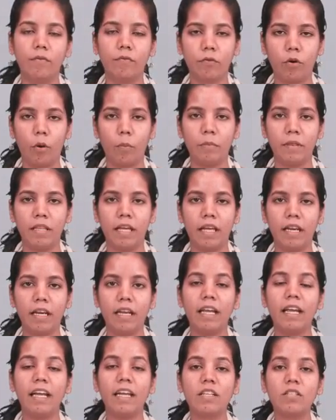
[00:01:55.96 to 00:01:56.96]
from there
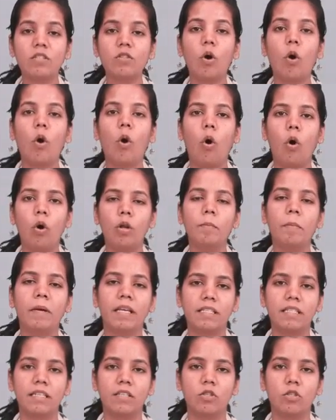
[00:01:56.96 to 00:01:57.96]
it's all
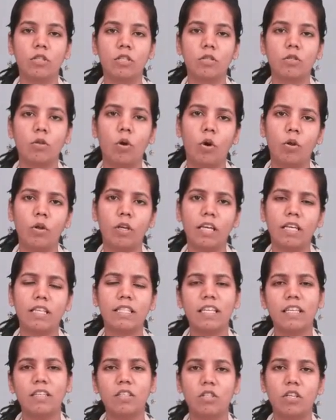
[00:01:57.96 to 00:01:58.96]
messages or you can
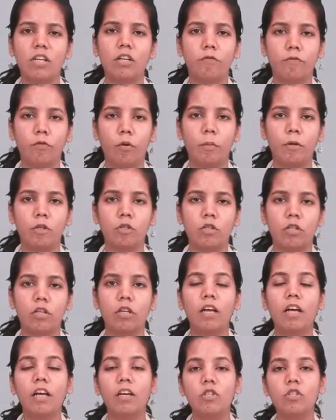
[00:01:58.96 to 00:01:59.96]
say information
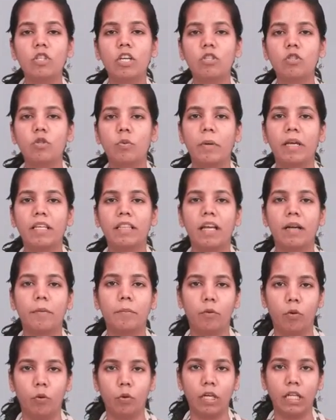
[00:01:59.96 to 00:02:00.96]
just to make that
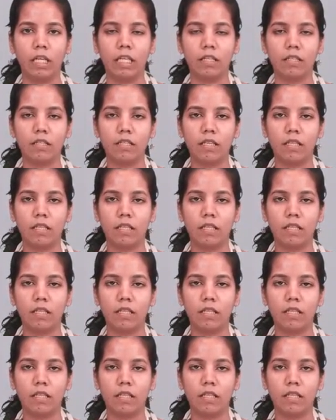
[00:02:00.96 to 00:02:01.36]
protein